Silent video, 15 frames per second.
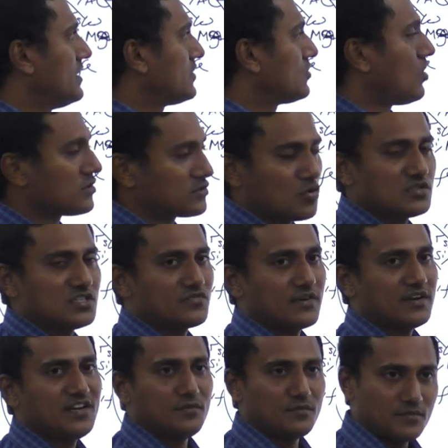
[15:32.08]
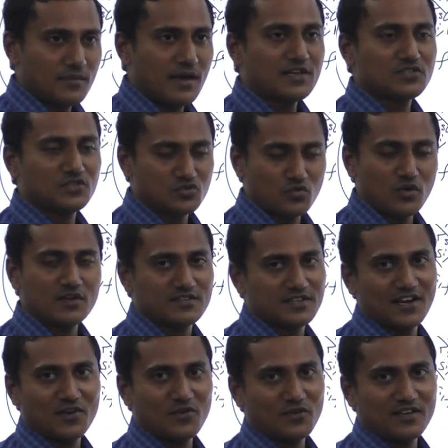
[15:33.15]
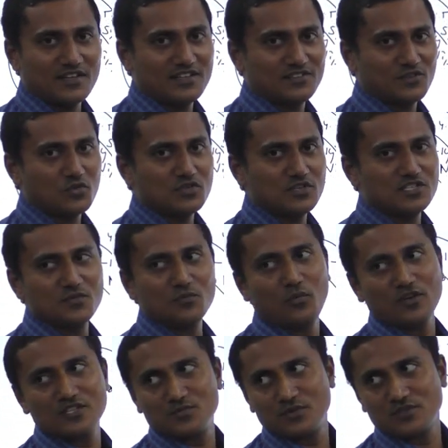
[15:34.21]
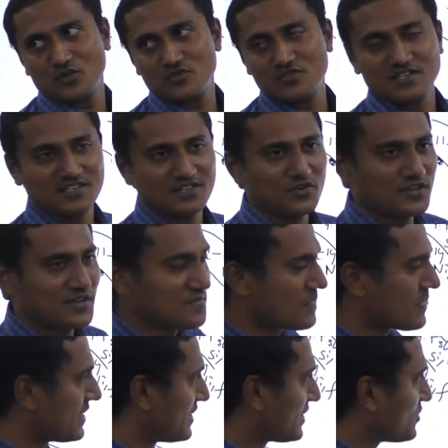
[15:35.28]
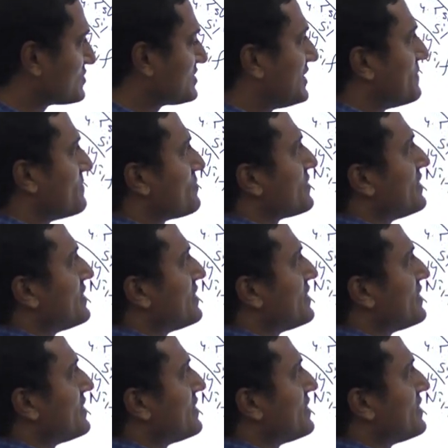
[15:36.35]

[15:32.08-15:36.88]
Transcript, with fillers: not 1000 friend, maximum 200-300 only. 1000 is impossible. 1000. Okay, now see,